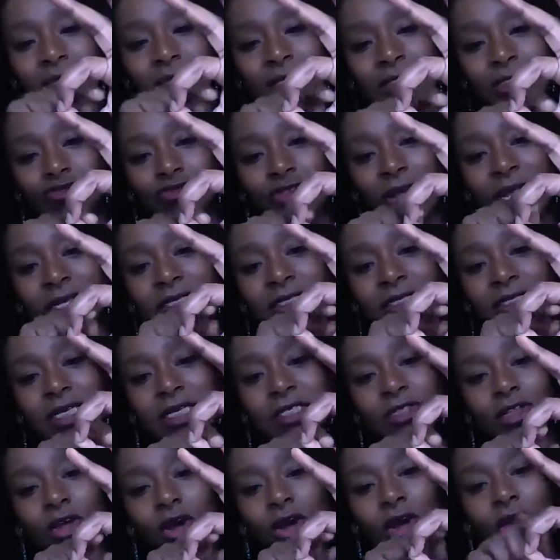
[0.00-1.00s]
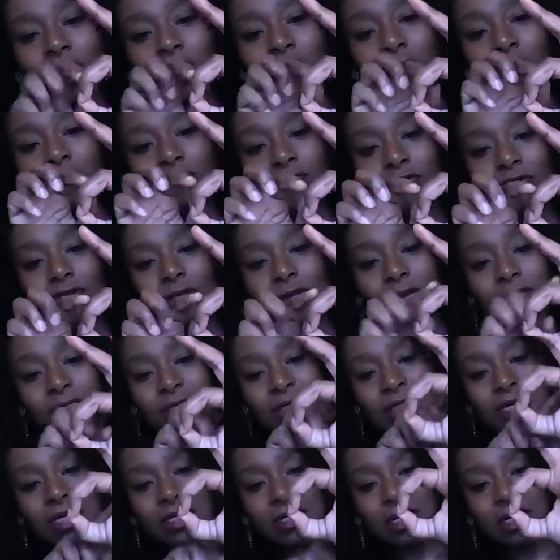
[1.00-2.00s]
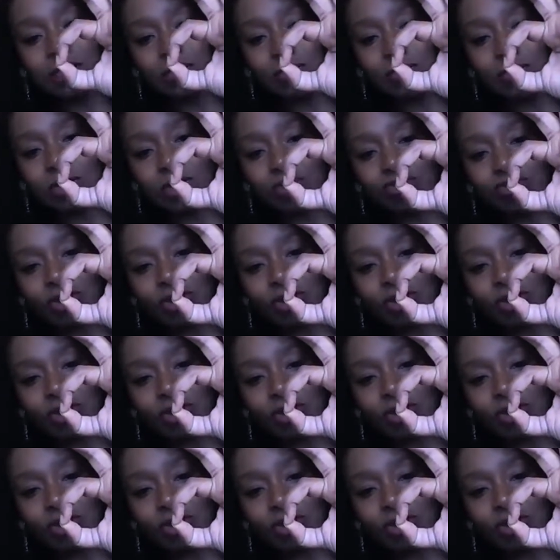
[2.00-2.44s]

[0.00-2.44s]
the stranding is not covering. Say this is the